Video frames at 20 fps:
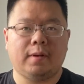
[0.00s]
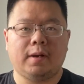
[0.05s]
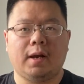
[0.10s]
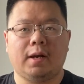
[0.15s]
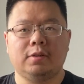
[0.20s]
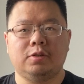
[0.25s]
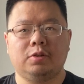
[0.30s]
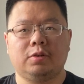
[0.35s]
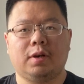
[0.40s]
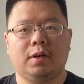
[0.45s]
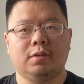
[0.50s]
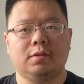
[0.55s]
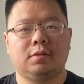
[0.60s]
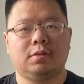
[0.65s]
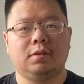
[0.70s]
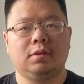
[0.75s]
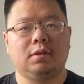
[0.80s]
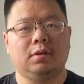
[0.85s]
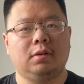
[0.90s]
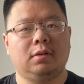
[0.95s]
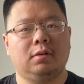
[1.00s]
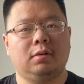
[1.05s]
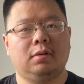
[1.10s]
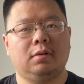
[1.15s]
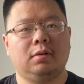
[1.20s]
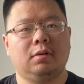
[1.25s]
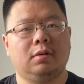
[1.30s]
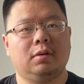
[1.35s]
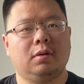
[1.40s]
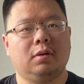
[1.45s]
As you can see,
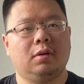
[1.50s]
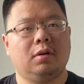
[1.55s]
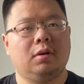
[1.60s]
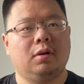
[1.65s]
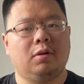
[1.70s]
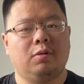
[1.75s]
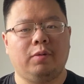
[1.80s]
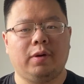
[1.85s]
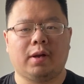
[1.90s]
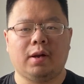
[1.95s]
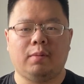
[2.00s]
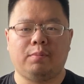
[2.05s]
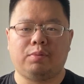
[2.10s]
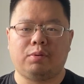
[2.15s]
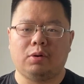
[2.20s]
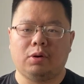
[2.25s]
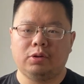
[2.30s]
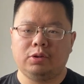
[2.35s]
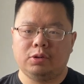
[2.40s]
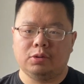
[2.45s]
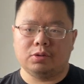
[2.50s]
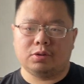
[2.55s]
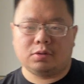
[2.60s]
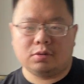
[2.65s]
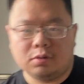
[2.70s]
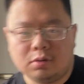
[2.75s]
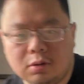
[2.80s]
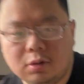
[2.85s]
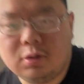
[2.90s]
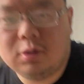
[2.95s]
we can
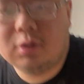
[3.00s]
produce